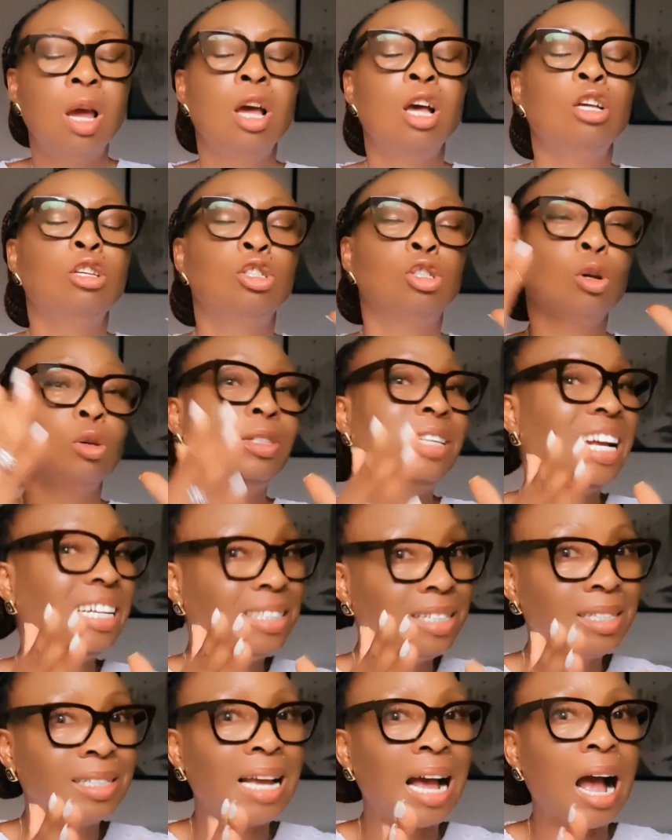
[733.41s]
So that
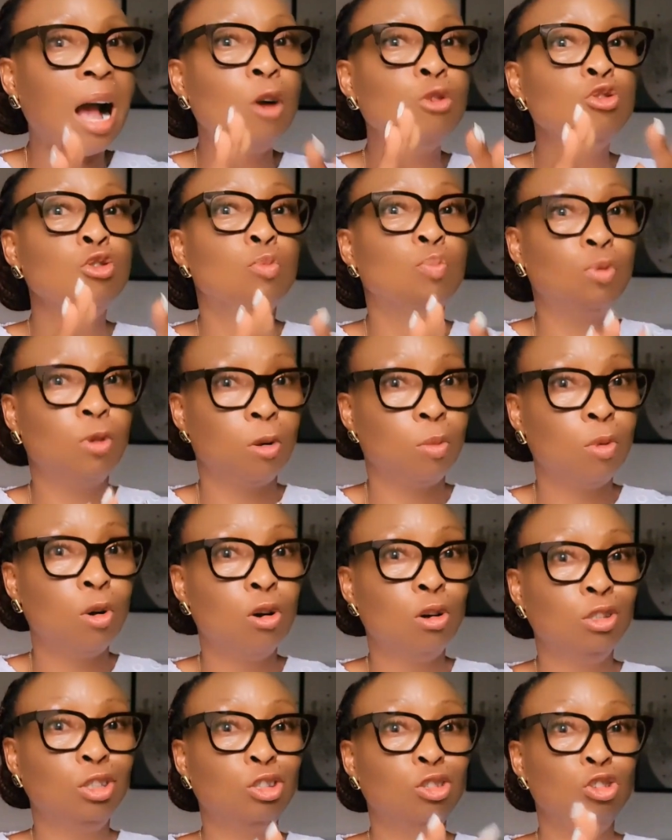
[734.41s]
is how you
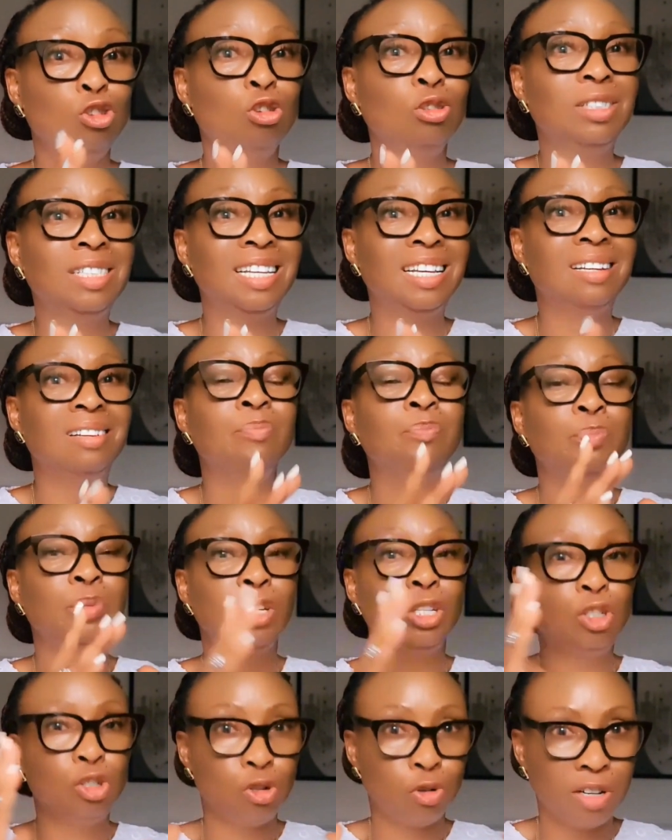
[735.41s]
promote using
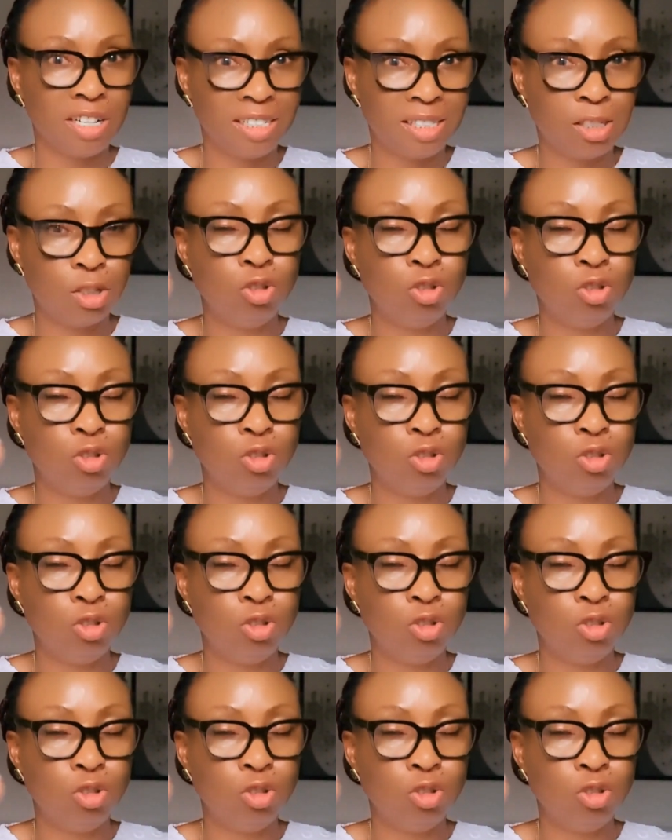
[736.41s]
Pinterest.